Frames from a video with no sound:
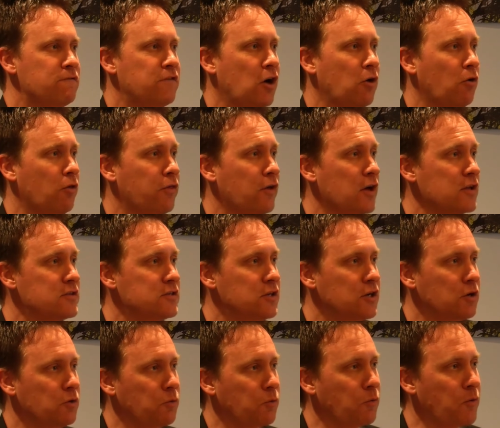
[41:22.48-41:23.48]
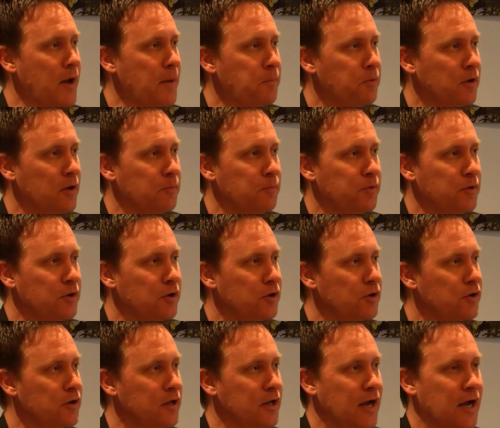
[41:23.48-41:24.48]
Final thoughts here. We wrap it up here.
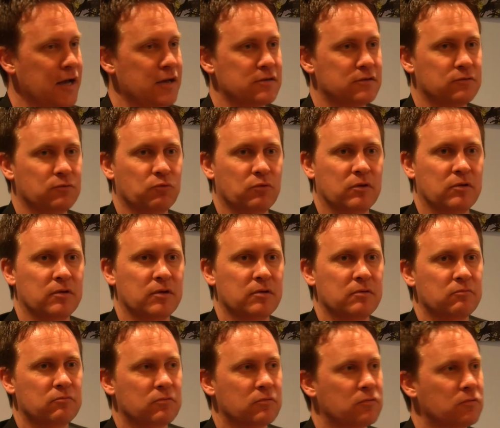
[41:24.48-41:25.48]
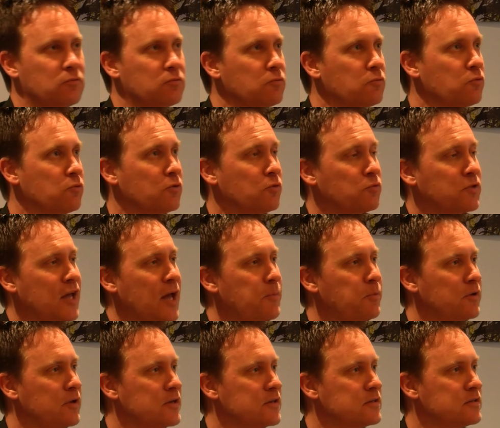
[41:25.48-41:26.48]
You guys, we're
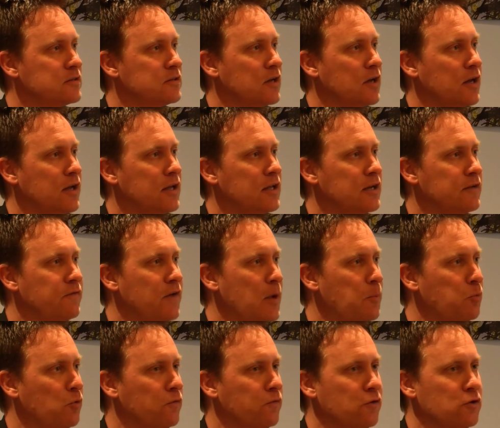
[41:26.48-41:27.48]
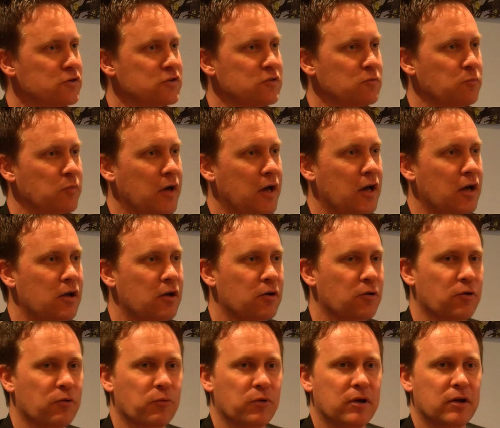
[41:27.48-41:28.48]
taping this end of April, 1st of May,
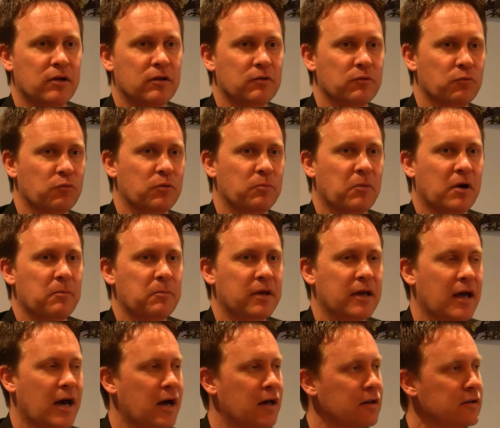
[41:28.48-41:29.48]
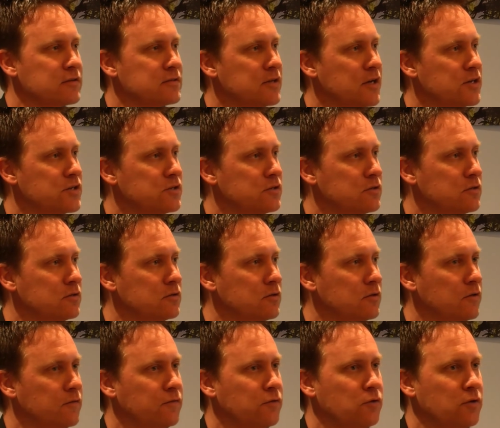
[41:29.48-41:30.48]
or we might be at a
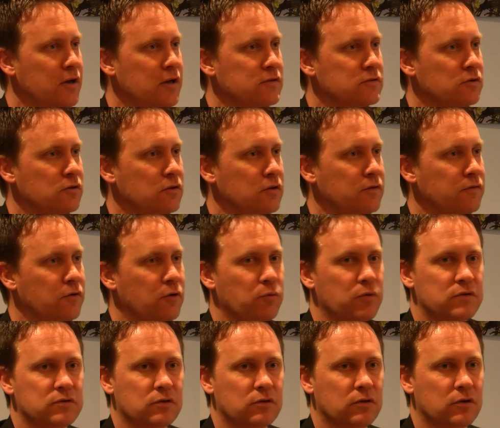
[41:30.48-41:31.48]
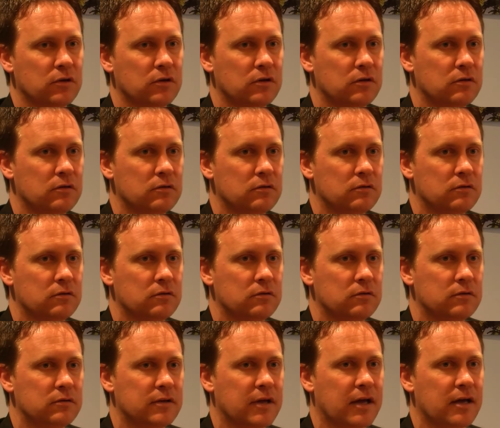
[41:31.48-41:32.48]
session a few days early, a few weeks early.
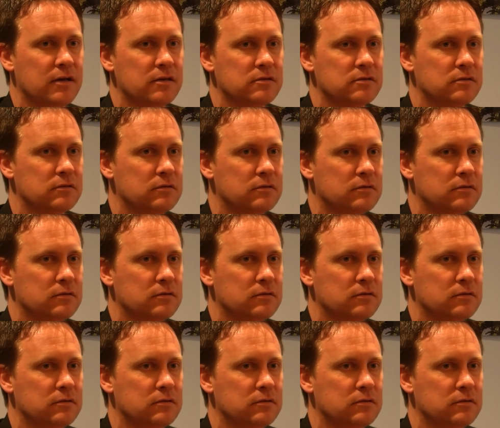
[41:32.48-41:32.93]
Days.